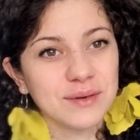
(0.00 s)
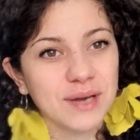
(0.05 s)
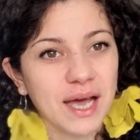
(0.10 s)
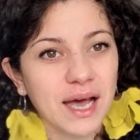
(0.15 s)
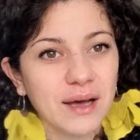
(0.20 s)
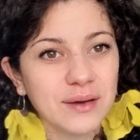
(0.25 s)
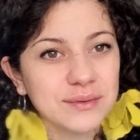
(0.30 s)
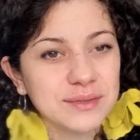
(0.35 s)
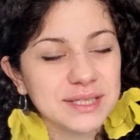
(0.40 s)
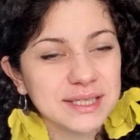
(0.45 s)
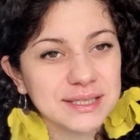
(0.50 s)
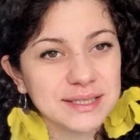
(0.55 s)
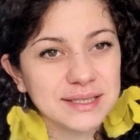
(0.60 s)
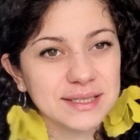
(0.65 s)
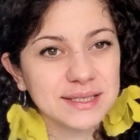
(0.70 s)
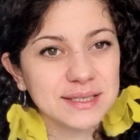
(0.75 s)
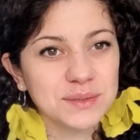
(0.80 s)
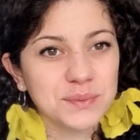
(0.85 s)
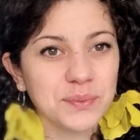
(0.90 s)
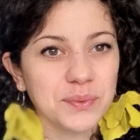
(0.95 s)
now
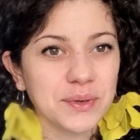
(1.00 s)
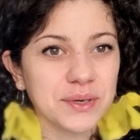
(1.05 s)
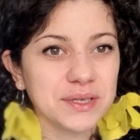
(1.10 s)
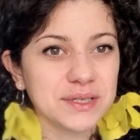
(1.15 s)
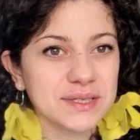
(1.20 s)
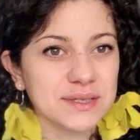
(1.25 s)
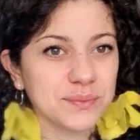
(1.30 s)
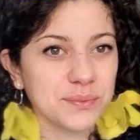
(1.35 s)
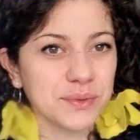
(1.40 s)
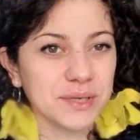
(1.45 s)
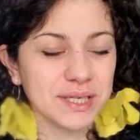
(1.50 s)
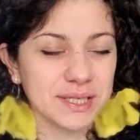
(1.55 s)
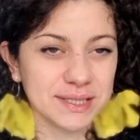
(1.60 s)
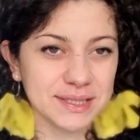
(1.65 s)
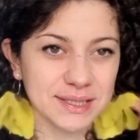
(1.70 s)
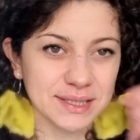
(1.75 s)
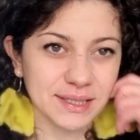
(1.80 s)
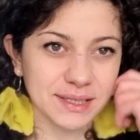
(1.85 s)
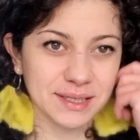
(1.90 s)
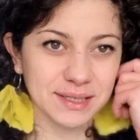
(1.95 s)
this was with
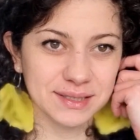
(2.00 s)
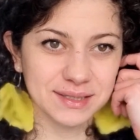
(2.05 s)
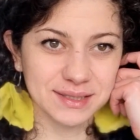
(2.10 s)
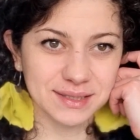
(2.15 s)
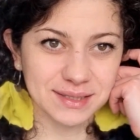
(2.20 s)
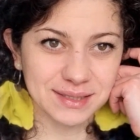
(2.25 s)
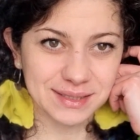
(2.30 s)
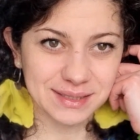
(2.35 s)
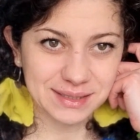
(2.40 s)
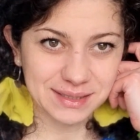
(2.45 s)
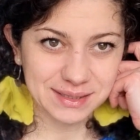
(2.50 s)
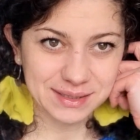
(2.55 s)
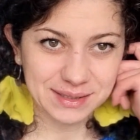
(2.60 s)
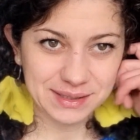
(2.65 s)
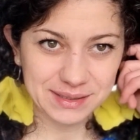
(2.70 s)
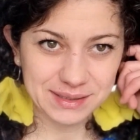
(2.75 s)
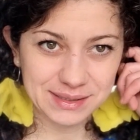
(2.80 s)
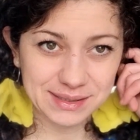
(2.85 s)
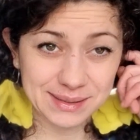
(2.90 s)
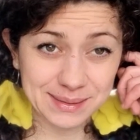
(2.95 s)

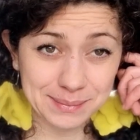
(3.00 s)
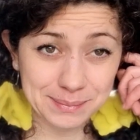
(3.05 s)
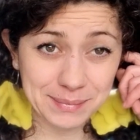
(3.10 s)
the